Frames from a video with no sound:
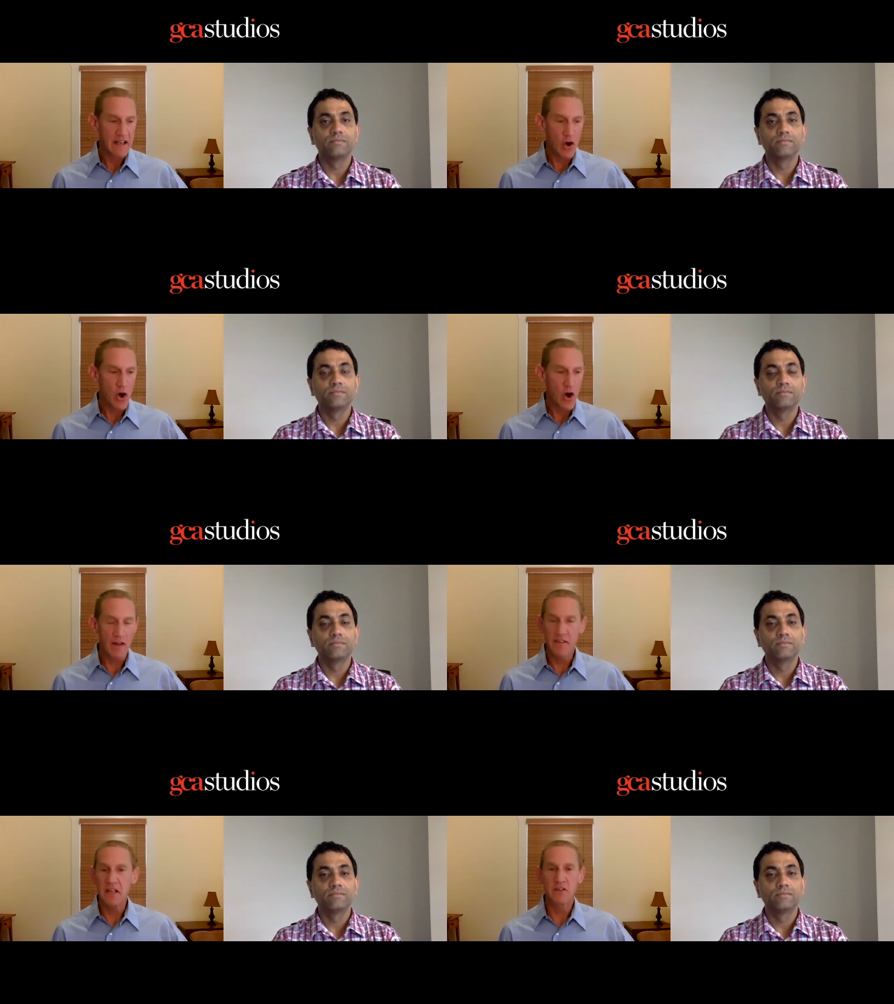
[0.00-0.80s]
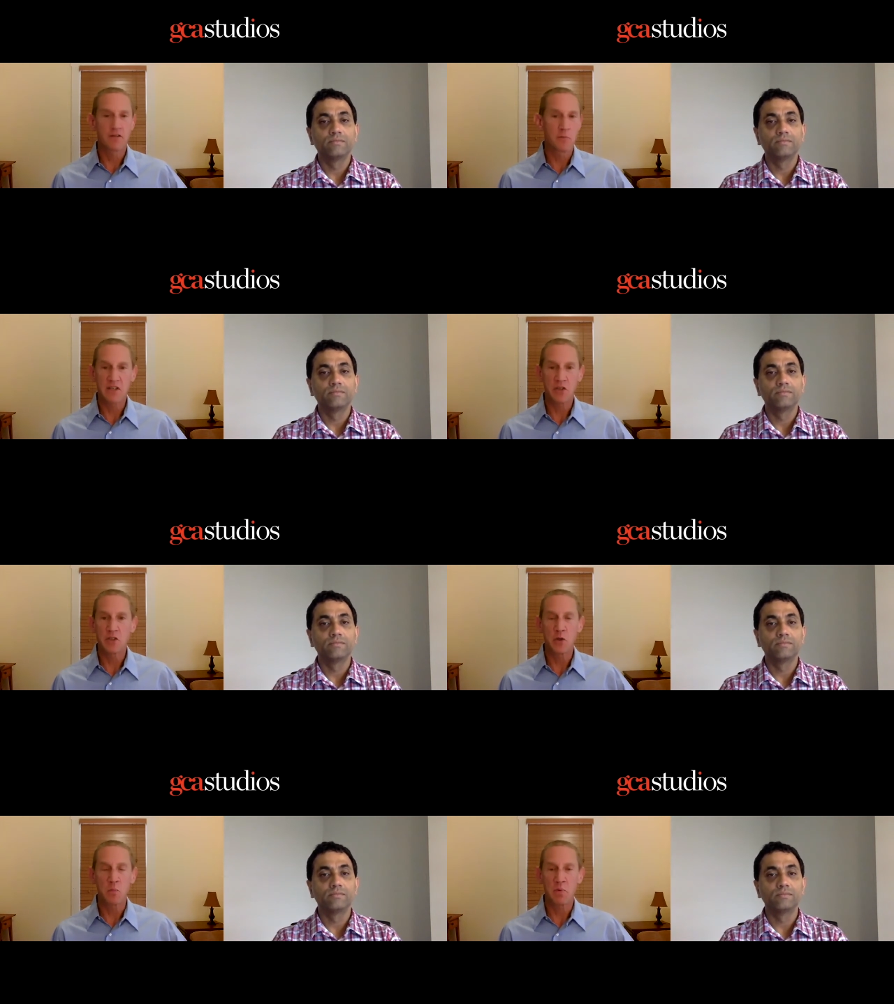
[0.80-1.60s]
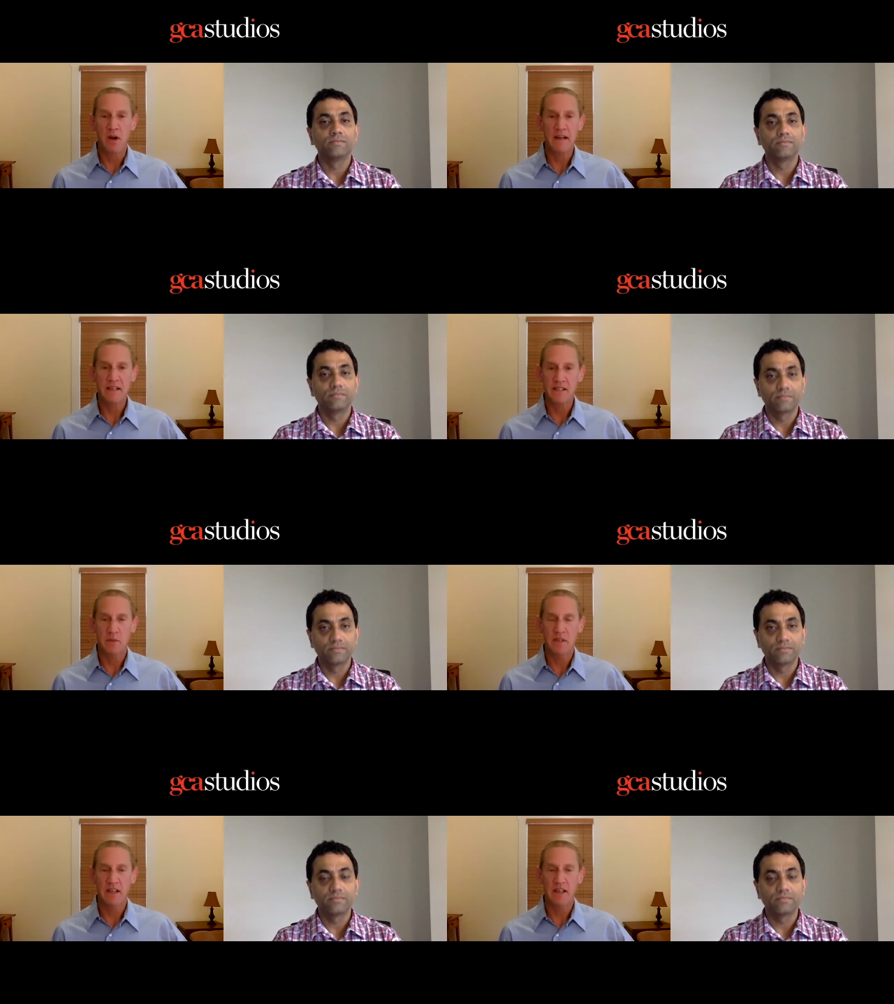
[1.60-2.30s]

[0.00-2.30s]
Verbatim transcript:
Speaker 1: all the information you possibly